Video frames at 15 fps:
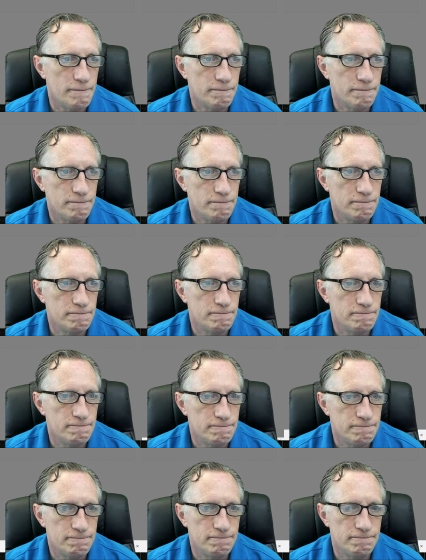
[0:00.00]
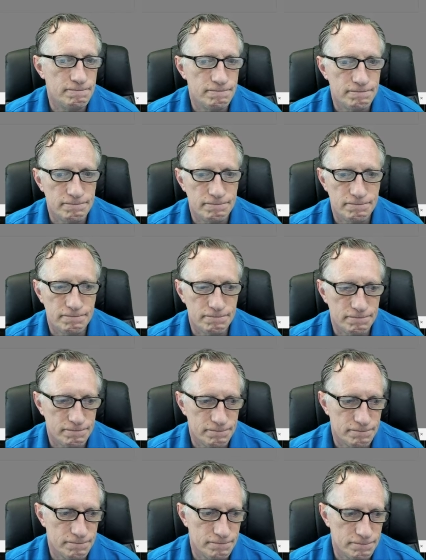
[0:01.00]

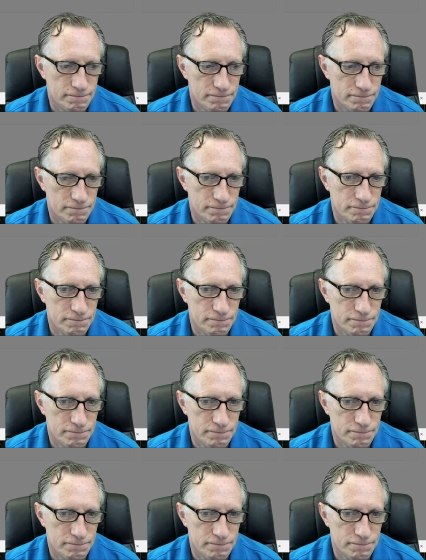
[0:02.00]
(silence)